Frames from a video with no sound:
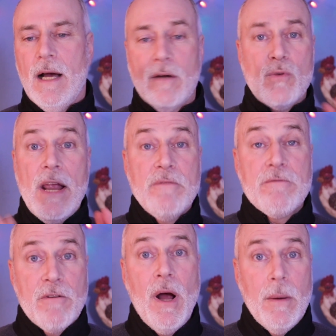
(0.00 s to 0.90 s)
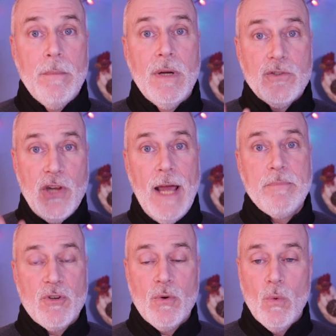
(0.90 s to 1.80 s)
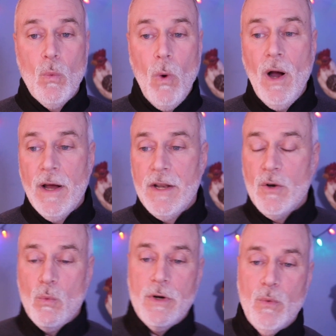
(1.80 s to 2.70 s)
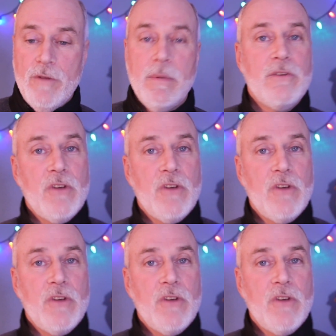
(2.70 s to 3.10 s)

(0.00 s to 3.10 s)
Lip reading: right from chapter 1, we've been